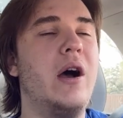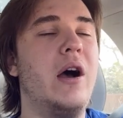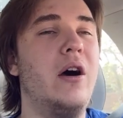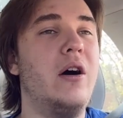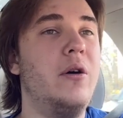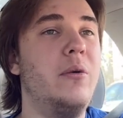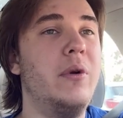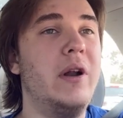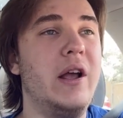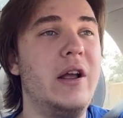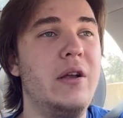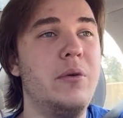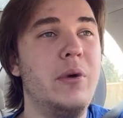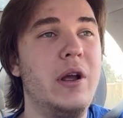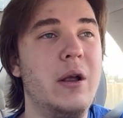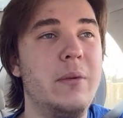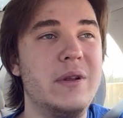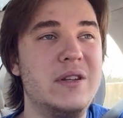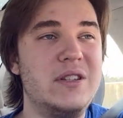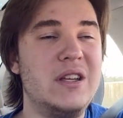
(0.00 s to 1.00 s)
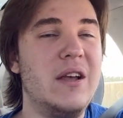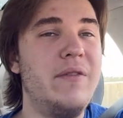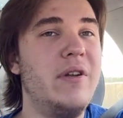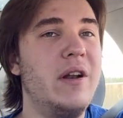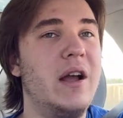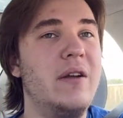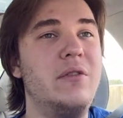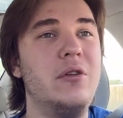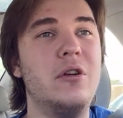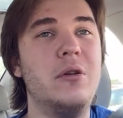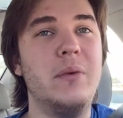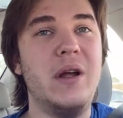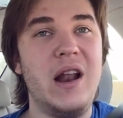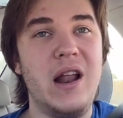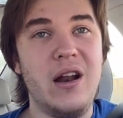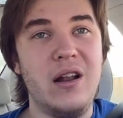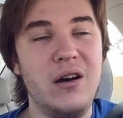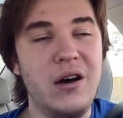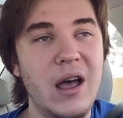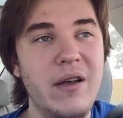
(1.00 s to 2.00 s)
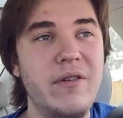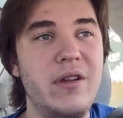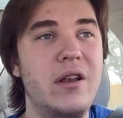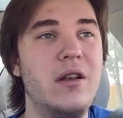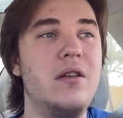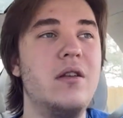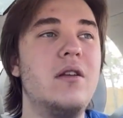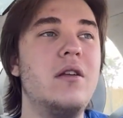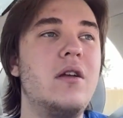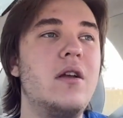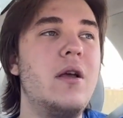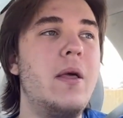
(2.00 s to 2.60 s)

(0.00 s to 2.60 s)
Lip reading: While when I wake up at 7, I have to go to bed at 11.